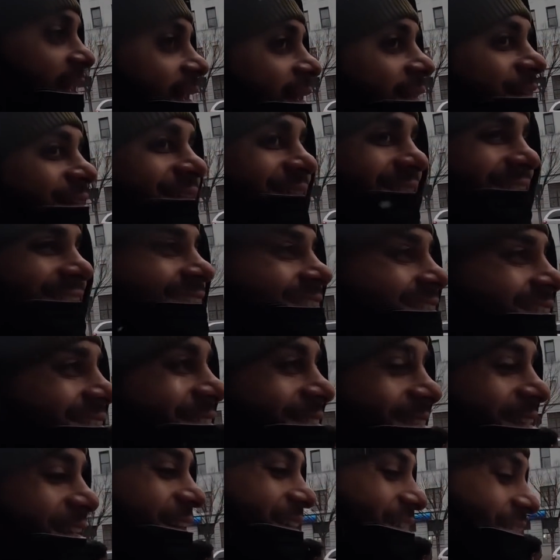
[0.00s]
that,
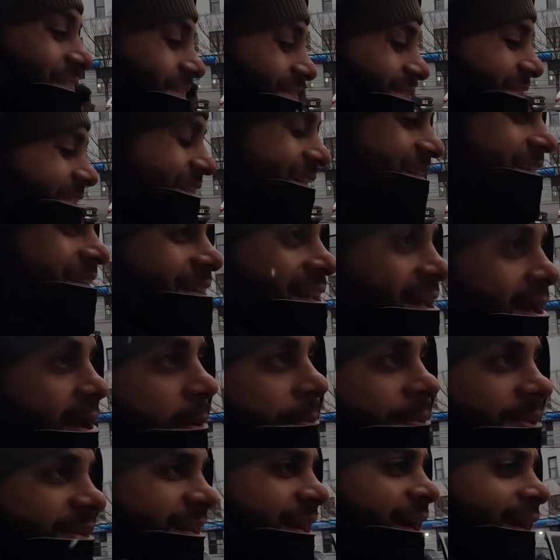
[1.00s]
it's that other
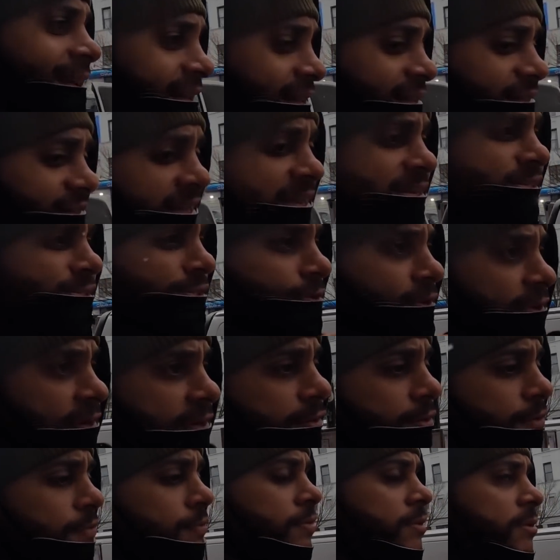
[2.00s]
But nah, they, they do look
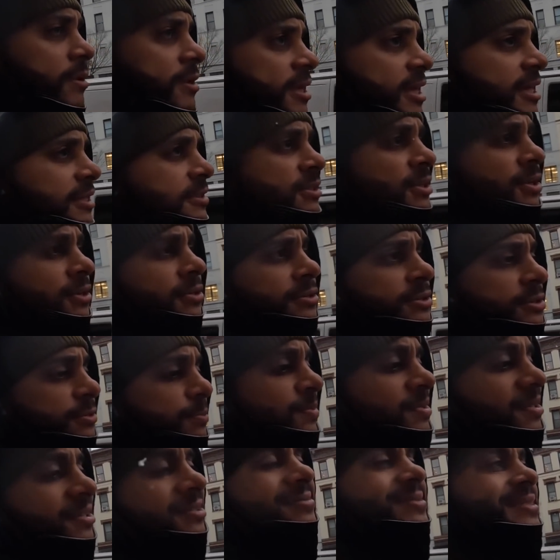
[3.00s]
cool, head turners,
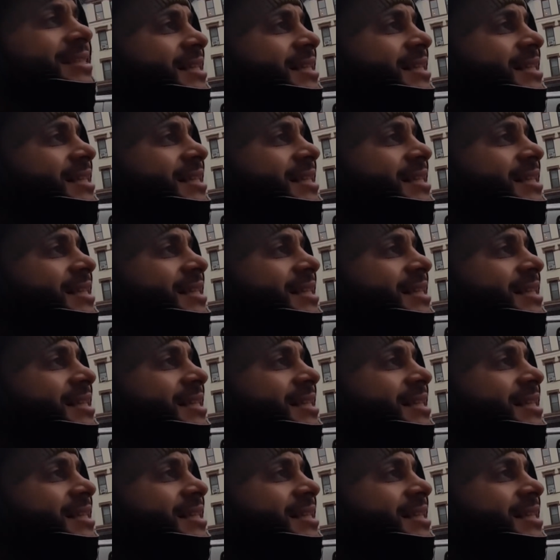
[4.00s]
but